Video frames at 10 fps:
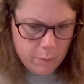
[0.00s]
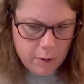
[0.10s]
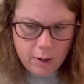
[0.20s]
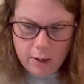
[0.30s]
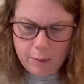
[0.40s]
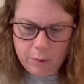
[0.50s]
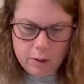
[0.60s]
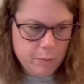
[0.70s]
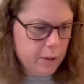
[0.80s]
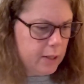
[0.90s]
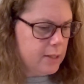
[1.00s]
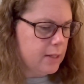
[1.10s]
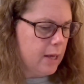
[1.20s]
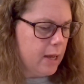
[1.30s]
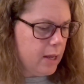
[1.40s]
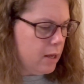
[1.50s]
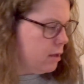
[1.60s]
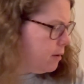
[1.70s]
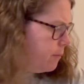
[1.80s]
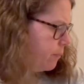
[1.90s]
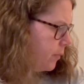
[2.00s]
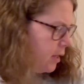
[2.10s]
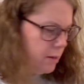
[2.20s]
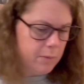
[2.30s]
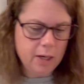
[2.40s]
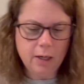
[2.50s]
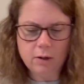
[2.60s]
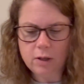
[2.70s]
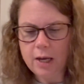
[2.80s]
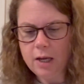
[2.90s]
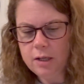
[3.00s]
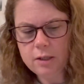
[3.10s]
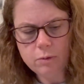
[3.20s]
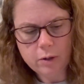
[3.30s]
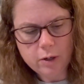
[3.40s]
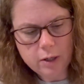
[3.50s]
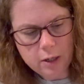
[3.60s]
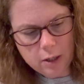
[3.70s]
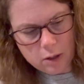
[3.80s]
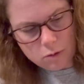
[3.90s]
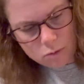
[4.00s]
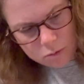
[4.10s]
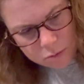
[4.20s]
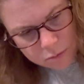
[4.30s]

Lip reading: but I'm gonna put this guy in my needle case. Where did it go?